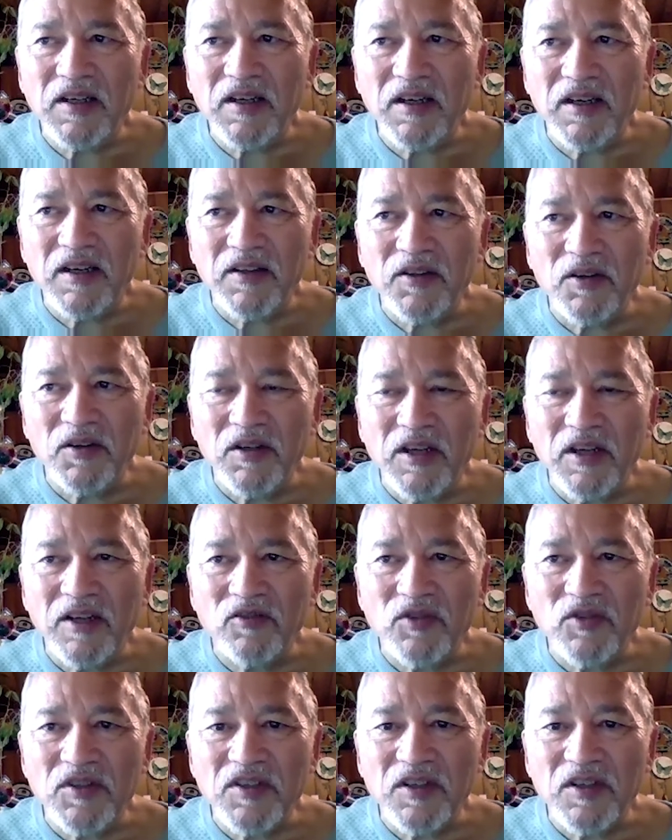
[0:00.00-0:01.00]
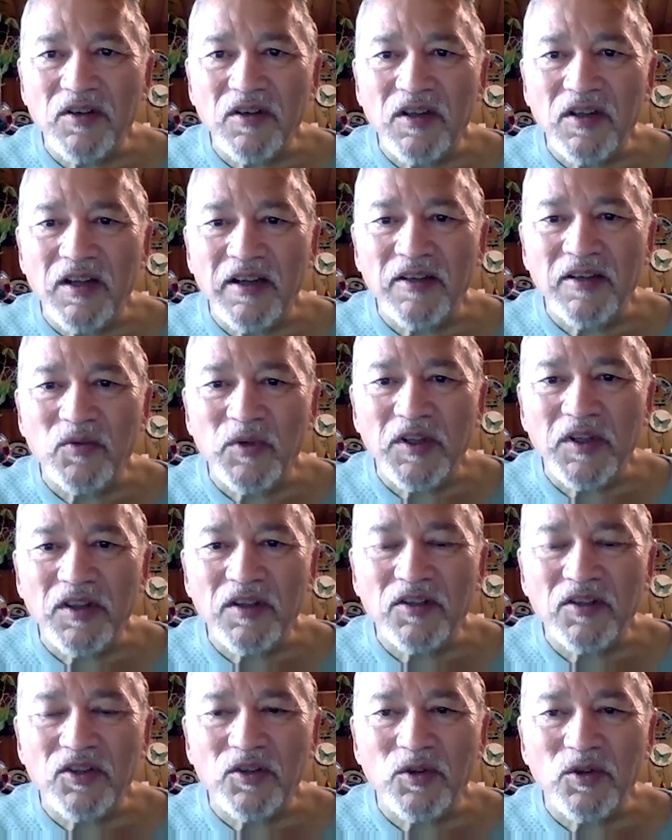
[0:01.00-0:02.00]
other countries they are aligned
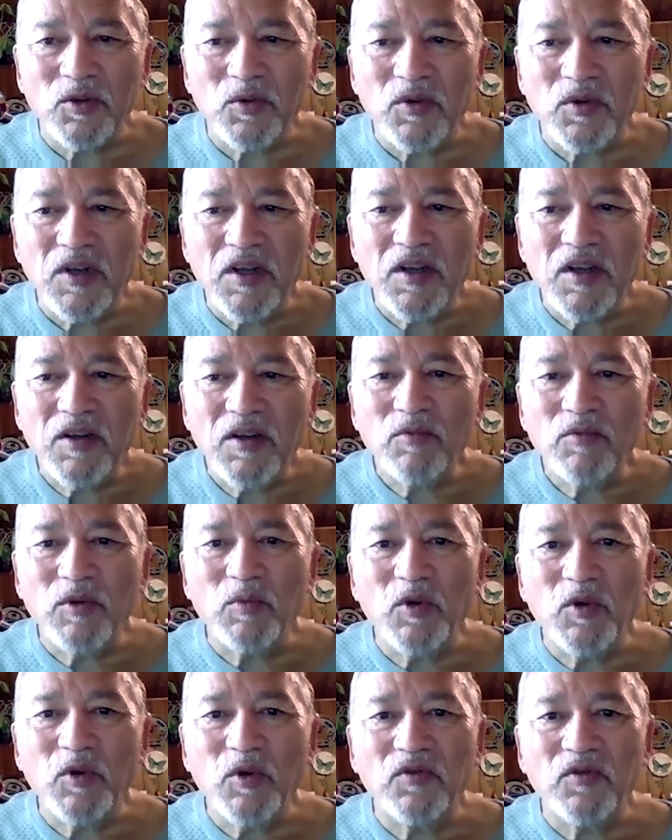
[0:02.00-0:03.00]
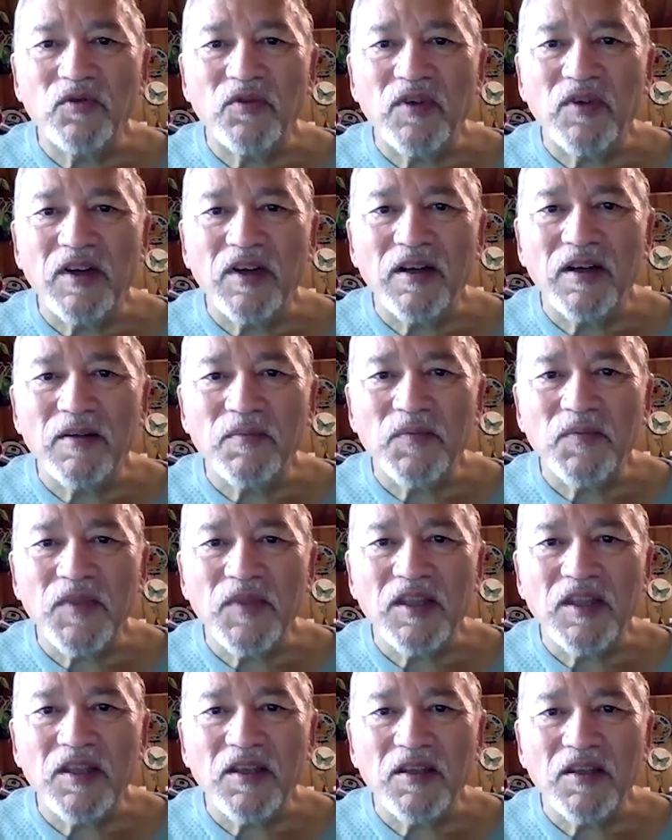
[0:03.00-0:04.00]
with, to remove um,
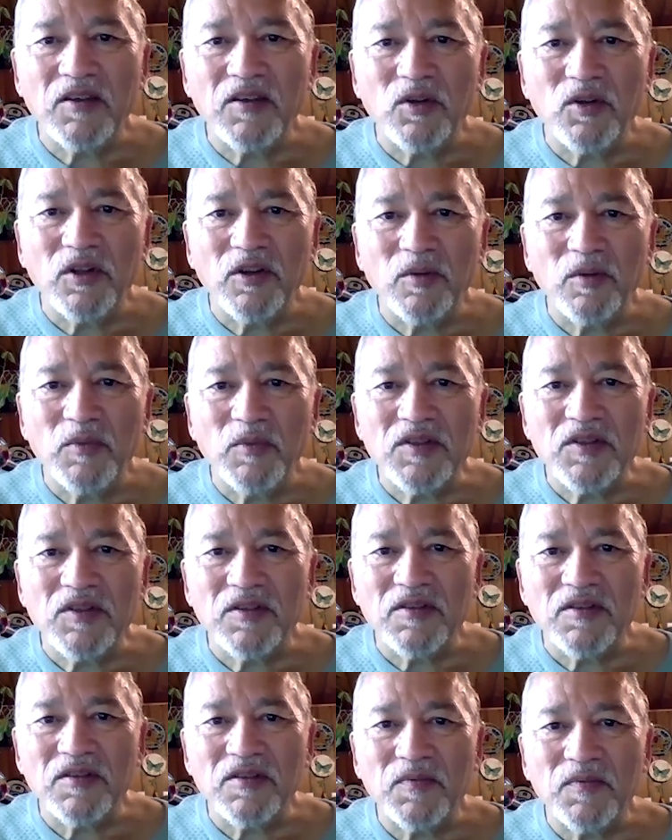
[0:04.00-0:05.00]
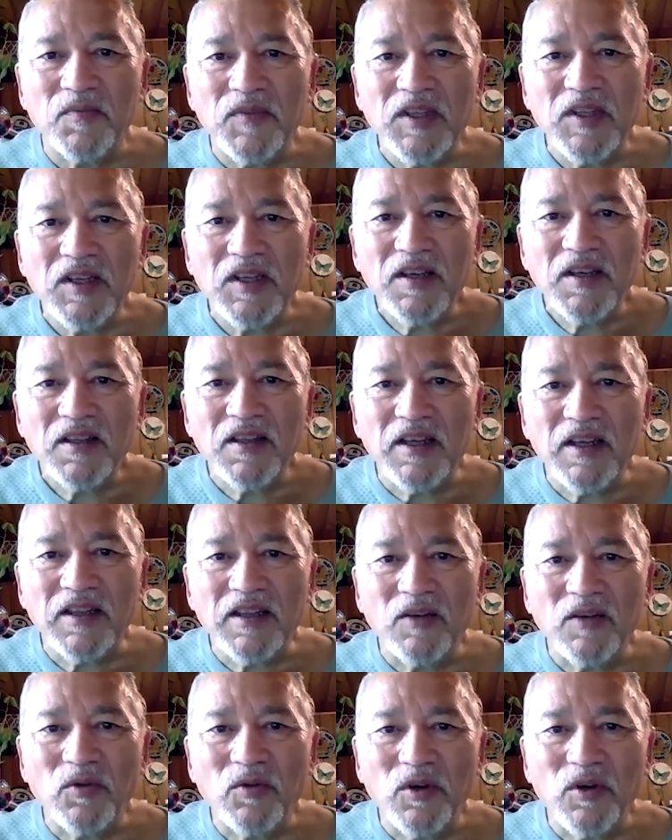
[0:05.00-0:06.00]
the nuclear missiles that
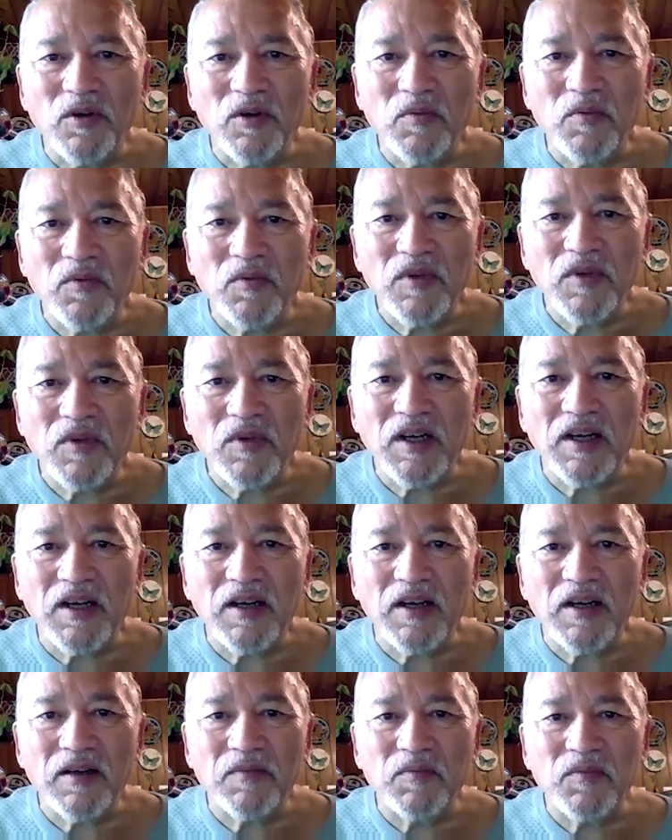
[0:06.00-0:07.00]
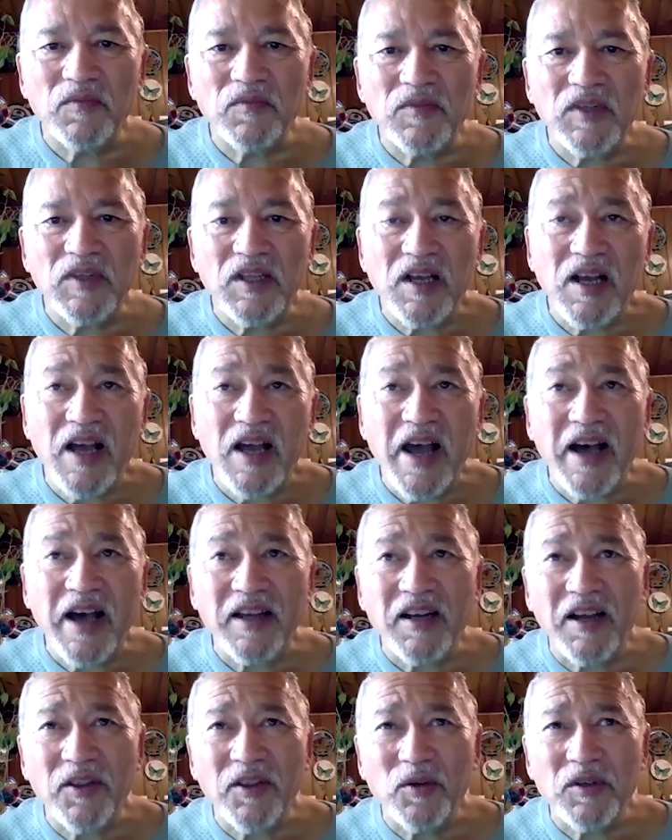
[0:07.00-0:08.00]
they were uh,
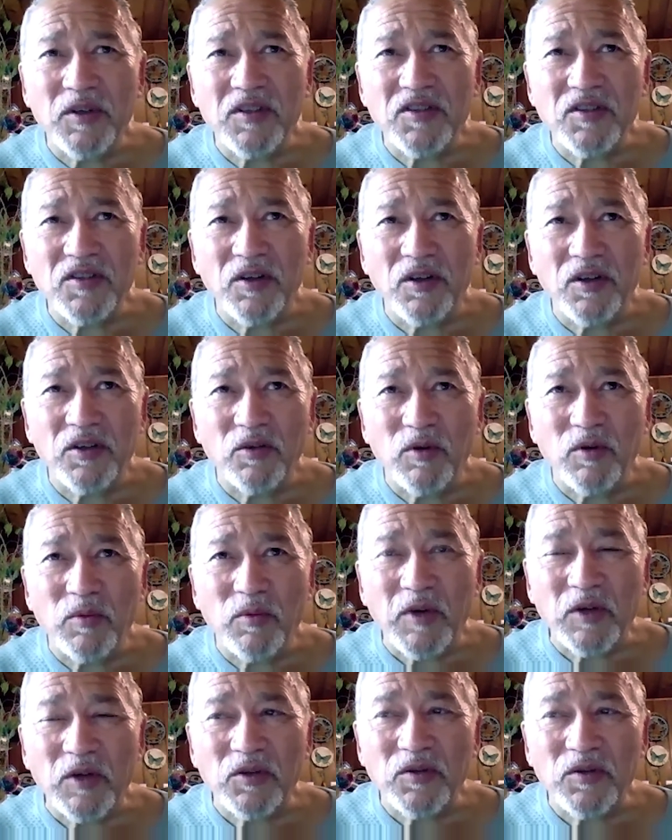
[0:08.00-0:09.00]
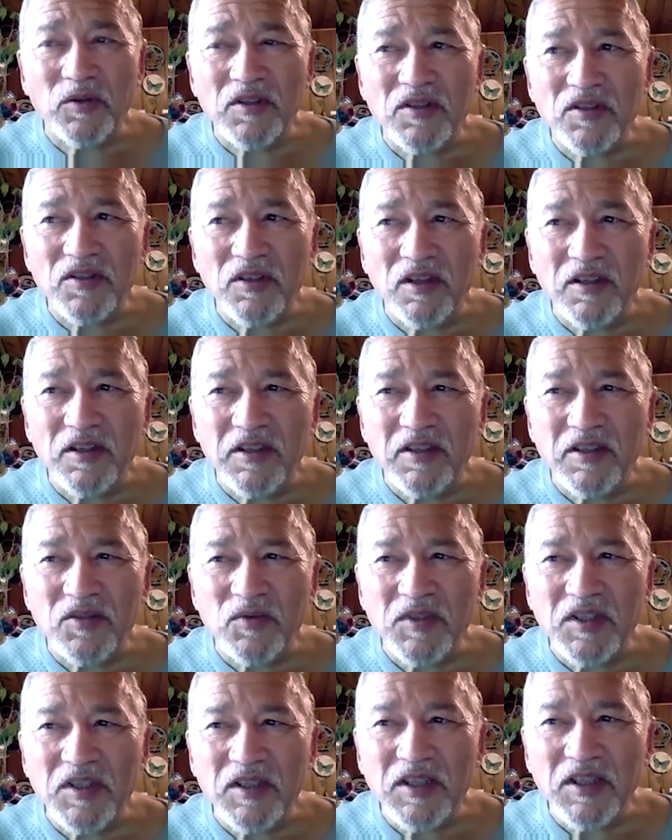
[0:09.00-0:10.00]
had either installed or were about to install.
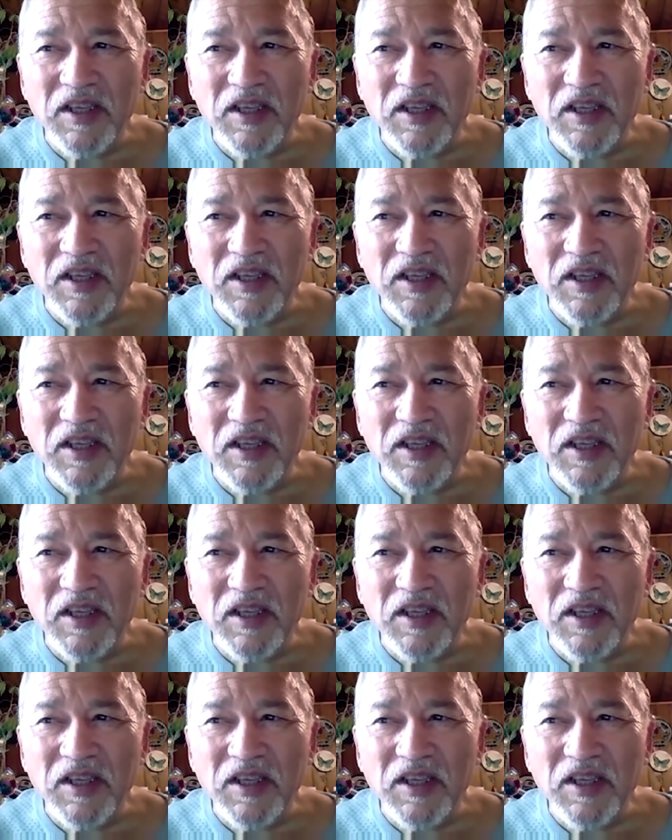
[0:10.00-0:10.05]
This was in the